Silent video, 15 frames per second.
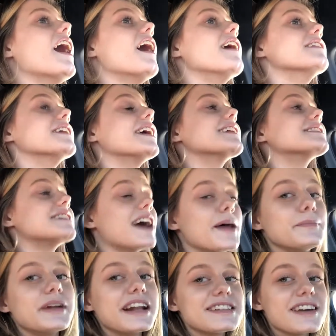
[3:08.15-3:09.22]
And, like, 10
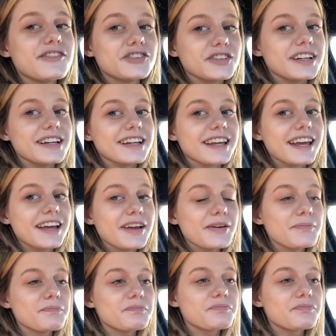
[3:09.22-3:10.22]
minutes after eating it,